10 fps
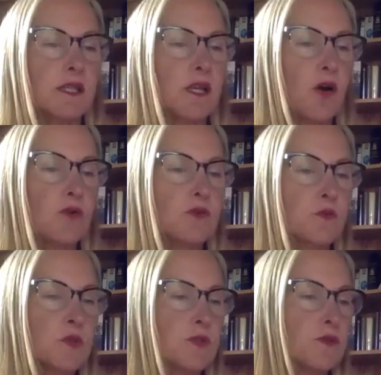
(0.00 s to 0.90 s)
the old
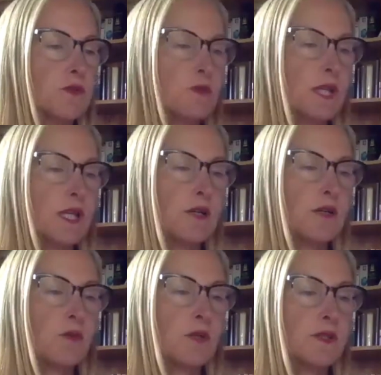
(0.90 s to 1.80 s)
wound will
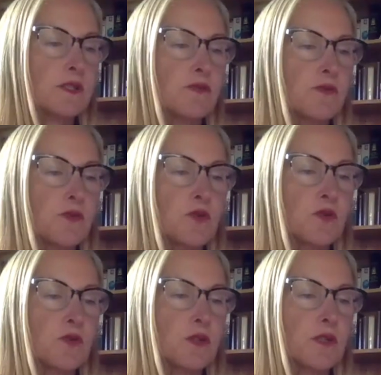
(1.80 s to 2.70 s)
heal once and for
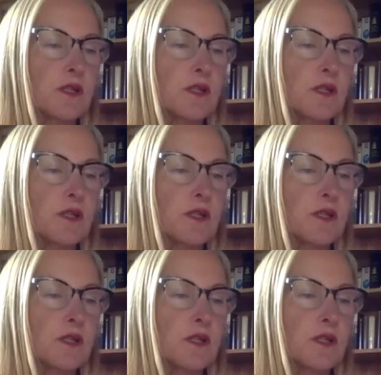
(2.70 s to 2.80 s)
all.